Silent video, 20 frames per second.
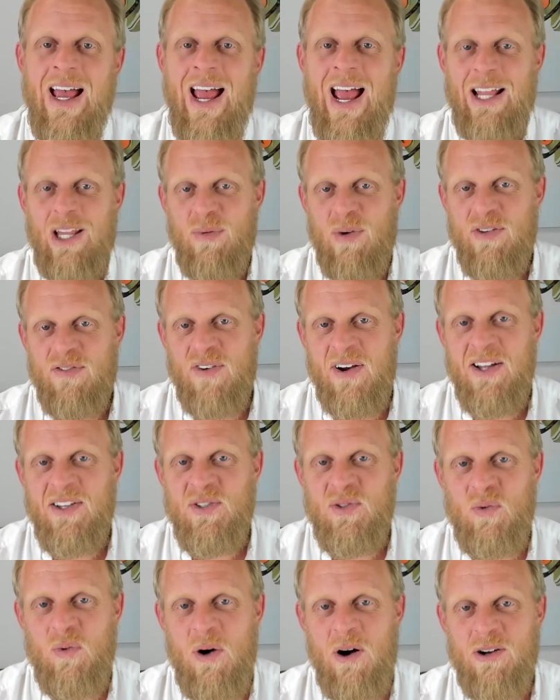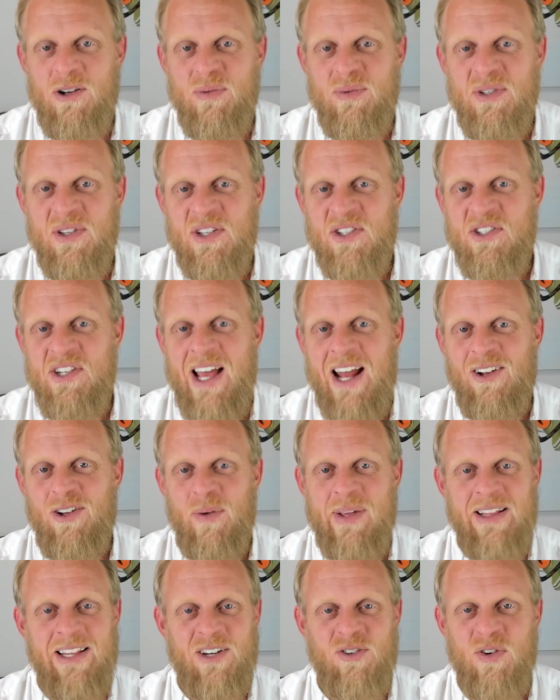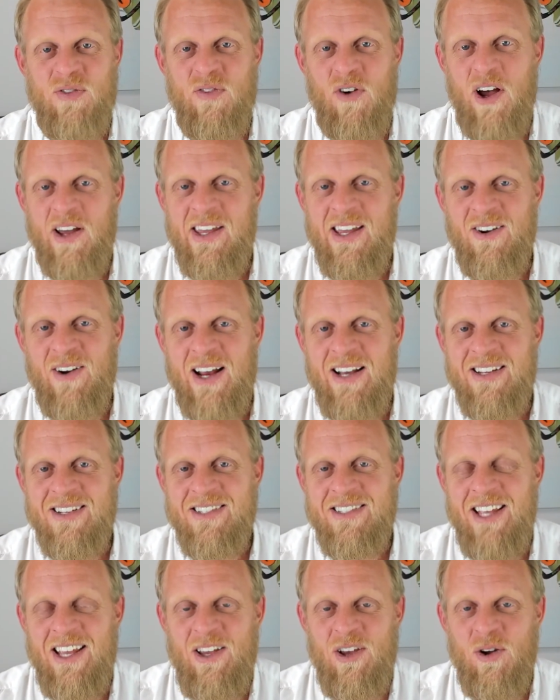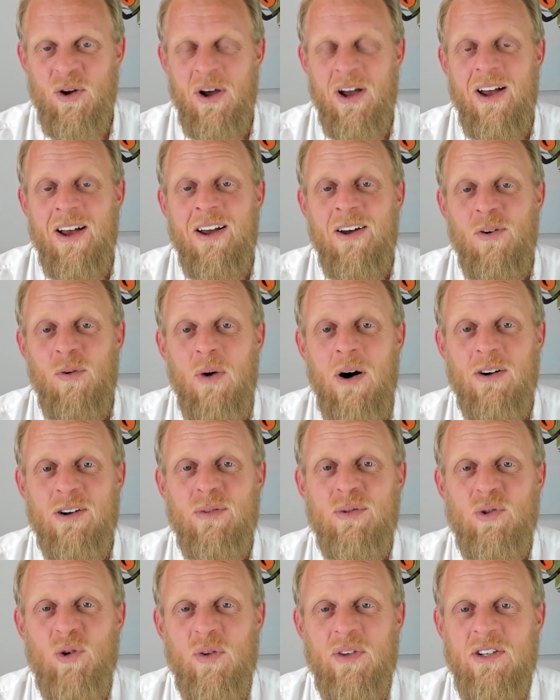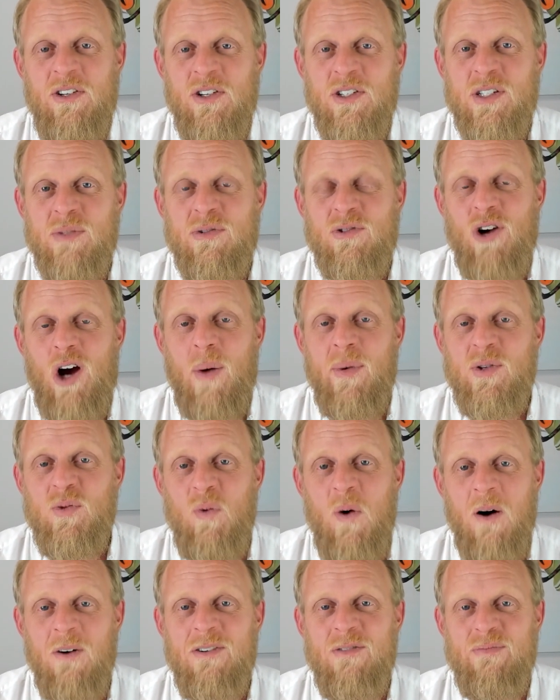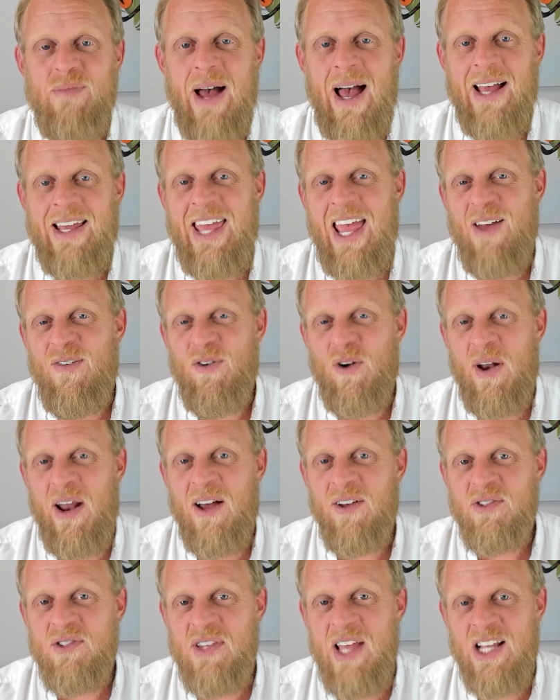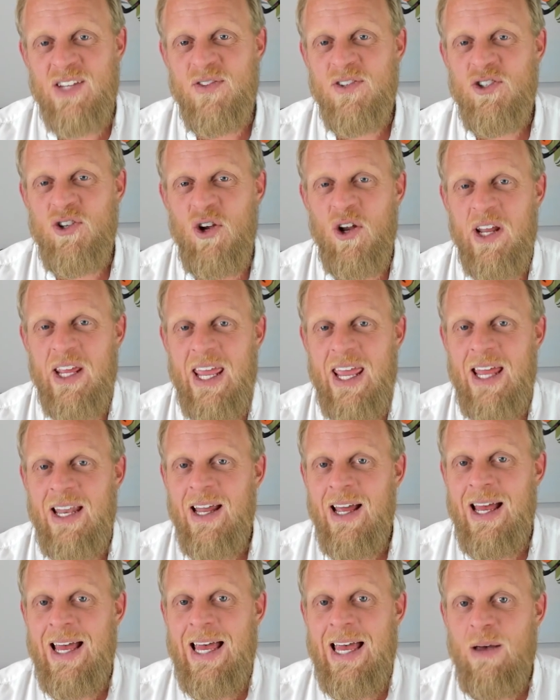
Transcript: Hello, my friends. Welcome to the channel. I'm the Electric Viking. Great to see you. Welcome to all the new subscribers. Welcome back, everyone else. Thanks for tuning in.